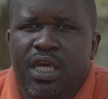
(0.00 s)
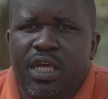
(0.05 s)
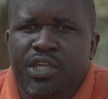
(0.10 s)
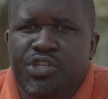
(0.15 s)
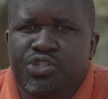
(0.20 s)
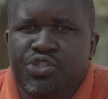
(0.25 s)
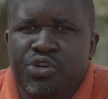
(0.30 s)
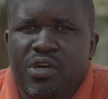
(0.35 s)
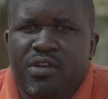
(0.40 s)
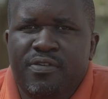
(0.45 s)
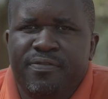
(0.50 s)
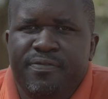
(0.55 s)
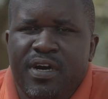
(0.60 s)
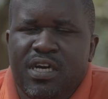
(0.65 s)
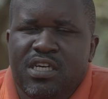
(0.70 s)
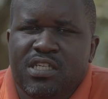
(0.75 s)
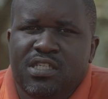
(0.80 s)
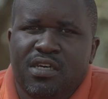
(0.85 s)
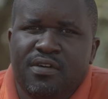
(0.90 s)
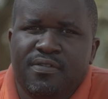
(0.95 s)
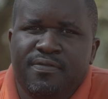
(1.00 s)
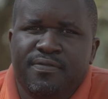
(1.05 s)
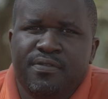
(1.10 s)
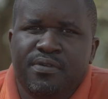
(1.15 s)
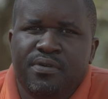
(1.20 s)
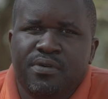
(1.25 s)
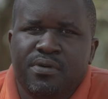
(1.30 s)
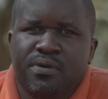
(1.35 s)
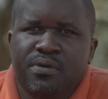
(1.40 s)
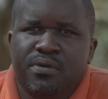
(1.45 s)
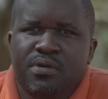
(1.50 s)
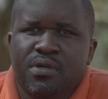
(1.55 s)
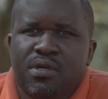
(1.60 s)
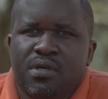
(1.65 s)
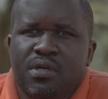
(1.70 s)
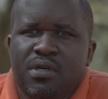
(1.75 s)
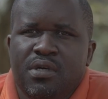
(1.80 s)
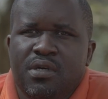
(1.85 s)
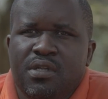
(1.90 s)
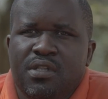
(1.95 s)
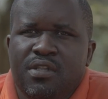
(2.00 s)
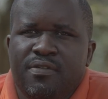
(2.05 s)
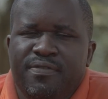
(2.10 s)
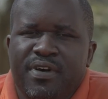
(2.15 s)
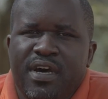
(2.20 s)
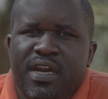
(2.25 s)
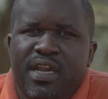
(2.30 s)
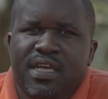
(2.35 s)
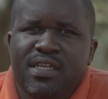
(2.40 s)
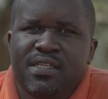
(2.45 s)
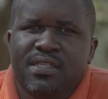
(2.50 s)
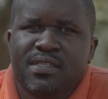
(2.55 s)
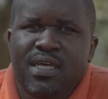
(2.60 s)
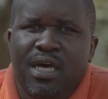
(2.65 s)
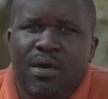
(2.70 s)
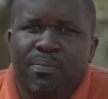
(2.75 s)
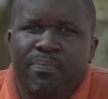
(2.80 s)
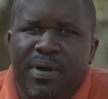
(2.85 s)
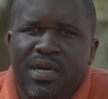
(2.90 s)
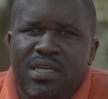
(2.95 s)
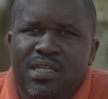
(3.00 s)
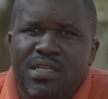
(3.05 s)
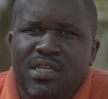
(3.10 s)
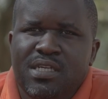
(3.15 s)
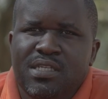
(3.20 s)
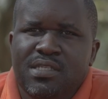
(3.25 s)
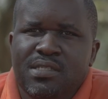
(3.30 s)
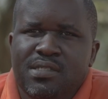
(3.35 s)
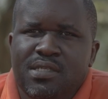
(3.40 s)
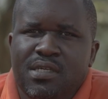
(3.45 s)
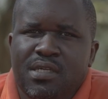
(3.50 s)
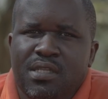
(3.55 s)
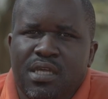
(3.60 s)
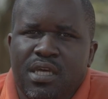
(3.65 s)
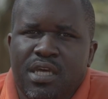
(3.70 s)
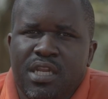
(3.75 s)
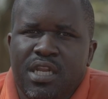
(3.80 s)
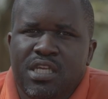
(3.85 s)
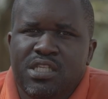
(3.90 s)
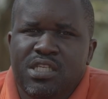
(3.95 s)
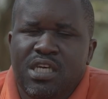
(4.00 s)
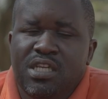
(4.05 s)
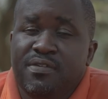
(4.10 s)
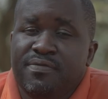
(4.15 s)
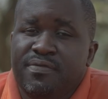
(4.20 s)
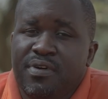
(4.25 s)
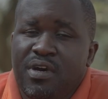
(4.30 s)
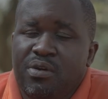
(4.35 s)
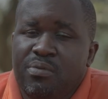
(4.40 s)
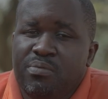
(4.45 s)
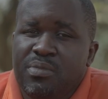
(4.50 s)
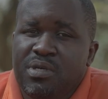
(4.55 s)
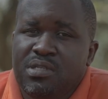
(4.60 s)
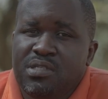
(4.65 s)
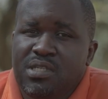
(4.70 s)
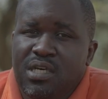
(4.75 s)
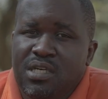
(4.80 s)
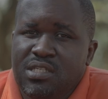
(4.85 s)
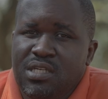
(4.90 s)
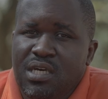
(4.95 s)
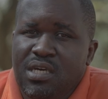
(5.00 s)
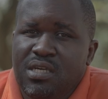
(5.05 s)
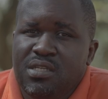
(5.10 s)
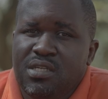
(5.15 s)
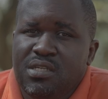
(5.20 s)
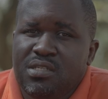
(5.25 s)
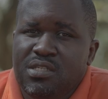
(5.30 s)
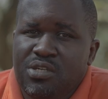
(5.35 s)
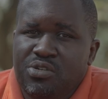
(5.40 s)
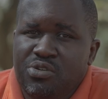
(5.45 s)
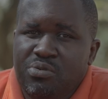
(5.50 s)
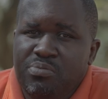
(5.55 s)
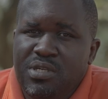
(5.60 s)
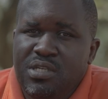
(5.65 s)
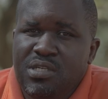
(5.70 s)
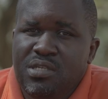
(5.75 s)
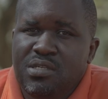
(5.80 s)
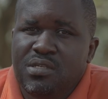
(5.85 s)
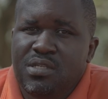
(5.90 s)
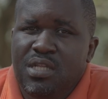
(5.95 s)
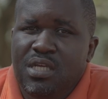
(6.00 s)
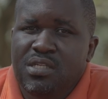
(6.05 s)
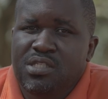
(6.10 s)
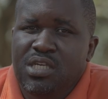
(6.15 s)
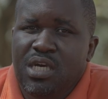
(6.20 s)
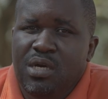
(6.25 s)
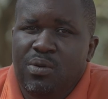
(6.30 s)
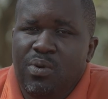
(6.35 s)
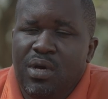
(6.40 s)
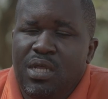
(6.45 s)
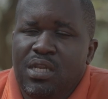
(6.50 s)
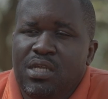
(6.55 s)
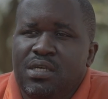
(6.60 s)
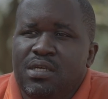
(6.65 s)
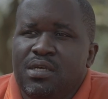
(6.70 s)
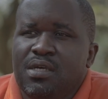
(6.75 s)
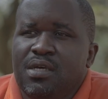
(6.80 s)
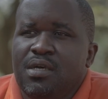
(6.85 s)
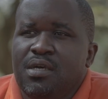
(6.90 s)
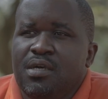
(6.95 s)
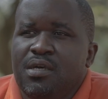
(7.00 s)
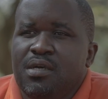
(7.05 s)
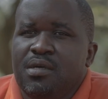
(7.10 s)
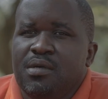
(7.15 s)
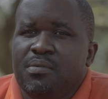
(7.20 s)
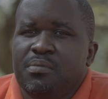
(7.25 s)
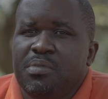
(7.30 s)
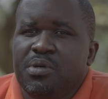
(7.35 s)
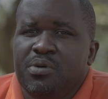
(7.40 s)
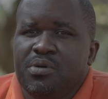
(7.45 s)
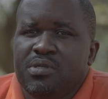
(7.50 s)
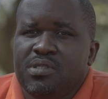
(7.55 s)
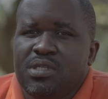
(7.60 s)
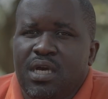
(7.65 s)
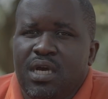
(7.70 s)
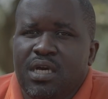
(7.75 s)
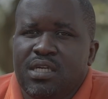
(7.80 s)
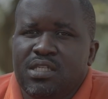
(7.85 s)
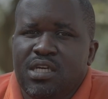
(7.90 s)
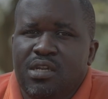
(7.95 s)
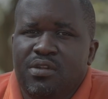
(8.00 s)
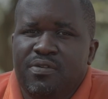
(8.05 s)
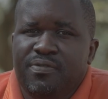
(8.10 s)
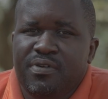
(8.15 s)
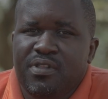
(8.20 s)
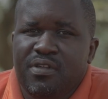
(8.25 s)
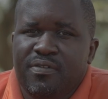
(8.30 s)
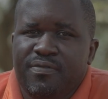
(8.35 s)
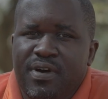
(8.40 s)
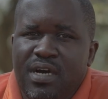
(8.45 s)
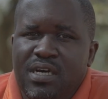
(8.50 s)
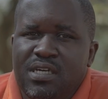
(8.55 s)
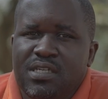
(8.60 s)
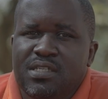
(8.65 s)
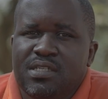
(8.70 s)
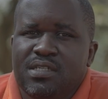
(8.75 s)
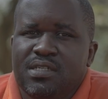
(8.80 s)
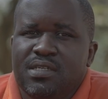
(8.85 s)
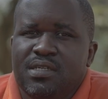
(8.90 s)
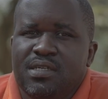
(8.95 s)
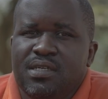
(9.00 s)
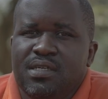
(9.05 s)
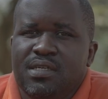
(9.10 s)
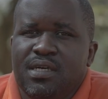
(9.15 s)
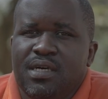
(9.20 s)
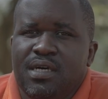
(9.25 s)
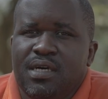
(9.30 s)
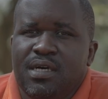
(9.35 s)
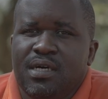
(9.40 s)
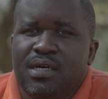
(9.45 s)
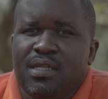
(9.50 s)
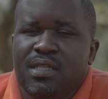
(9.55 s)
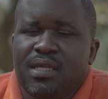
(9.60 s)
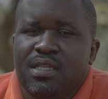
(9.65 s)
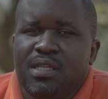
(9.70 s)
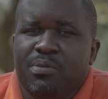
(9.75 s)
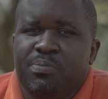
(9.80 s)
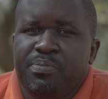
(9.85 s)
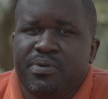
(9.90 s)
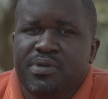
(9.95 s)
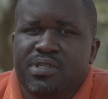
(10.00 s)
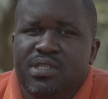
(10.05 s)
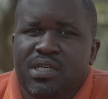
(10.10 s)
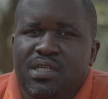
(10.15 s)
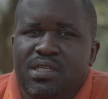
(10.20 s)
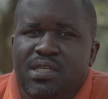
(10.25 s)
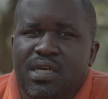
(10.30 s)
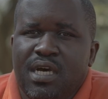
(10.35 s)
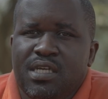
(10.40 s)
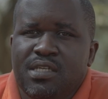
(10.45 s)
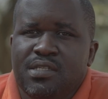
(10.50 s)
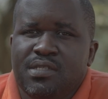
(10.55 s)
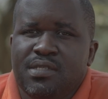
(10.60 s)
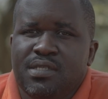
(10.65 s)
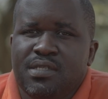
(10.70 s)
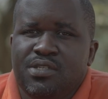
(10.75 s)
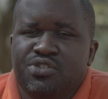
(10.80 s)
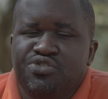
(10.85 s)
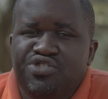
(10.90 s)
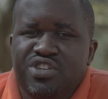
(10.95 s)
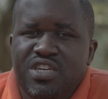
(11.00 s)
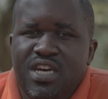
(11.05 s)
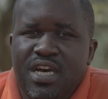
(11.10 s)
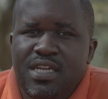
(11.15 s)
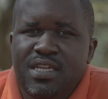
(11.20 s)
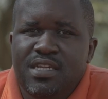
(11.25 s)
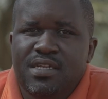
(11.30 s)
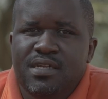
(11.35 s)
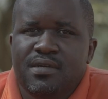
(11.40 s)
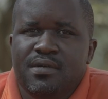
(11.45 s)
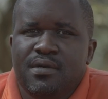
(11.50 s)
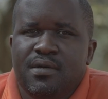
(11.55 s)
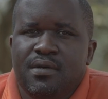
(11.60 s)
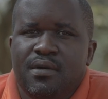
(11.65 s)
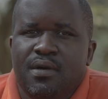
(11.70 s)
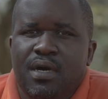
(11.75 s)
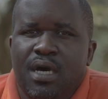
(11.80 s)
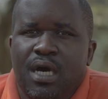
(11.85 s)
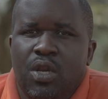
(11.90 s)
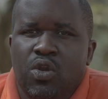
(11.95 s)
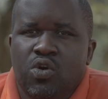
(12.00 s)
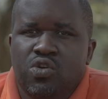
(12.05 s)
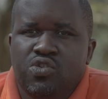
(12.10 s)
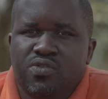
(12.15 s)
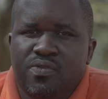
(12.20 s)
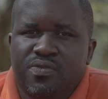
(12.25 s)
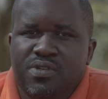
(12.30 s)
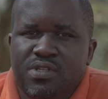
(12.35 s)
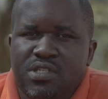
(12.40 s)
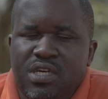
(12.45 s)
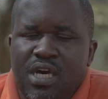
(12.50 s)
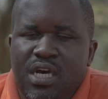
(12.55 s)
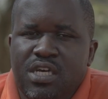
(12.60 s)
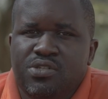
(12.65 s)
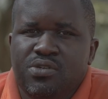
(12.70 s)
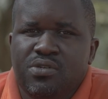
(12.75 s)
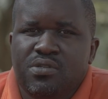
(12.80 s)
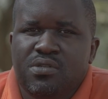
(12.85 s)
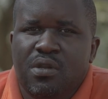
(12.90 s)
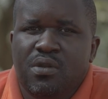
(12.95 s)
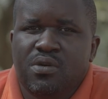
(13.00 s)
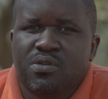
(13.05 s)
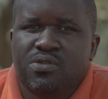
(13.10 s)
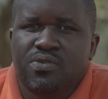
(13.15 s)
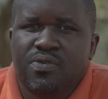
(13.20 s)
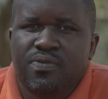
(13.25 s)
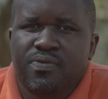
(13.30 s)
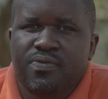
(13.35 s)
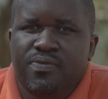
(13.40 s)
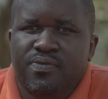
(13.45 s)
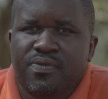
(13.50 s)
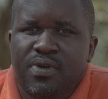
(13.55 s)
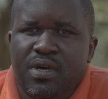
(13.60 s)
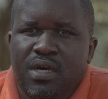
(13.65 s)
a joint factor for the various partners in the energy and environment sector in the settlement. That's Kyangwali, because I can tell you for the fact that the project has triggered lots of discussions, lots of